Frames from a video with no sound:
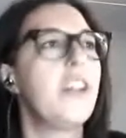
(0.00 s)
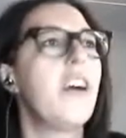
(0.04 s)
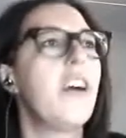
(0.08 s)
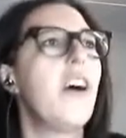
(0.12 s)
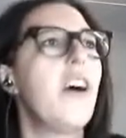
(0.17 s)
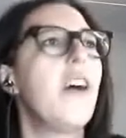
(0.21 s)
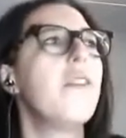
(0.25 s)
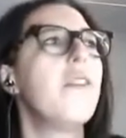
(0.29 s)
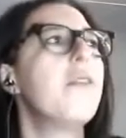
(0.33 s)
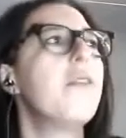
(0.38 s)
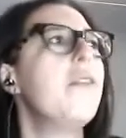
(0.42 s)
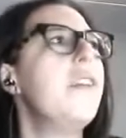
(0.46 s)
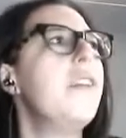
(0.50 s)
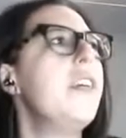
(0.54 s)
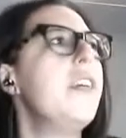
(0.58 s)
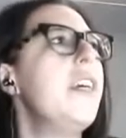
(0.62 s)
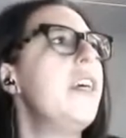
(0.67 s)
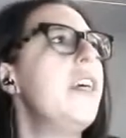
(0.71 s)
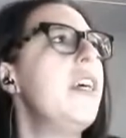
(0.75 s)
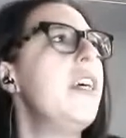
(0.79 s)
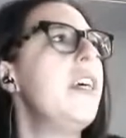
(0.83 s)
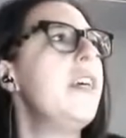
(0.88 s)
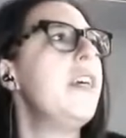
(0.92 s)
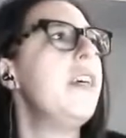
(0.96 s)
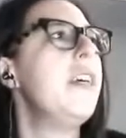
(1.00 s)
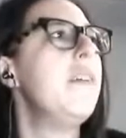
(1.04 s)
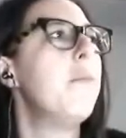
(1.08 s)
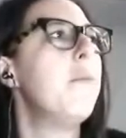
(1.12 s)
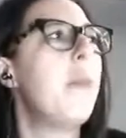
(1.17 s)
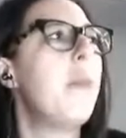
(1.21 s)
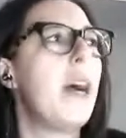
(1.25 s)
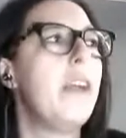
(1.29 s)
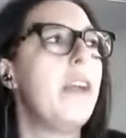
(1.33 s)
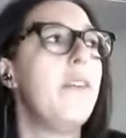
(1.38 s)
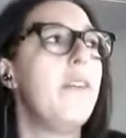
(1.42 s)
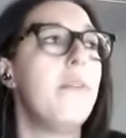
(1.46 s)
of the
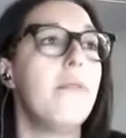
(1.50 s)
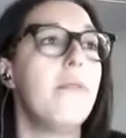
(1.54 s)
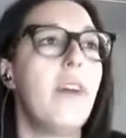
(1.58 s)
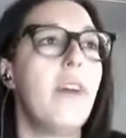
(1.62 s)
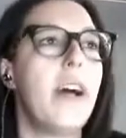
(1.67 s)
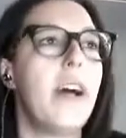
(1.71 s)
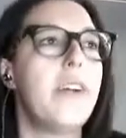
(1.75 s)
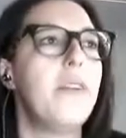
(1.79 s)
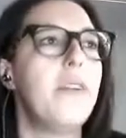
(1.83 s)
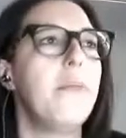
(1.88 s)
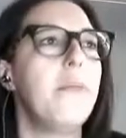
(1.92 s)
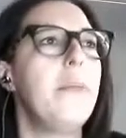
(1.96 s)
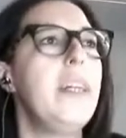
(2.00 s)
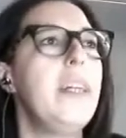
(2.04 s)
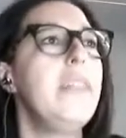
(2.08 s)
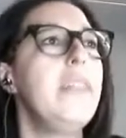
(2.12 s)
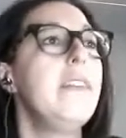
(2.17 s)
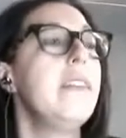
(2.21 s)
paleo environment.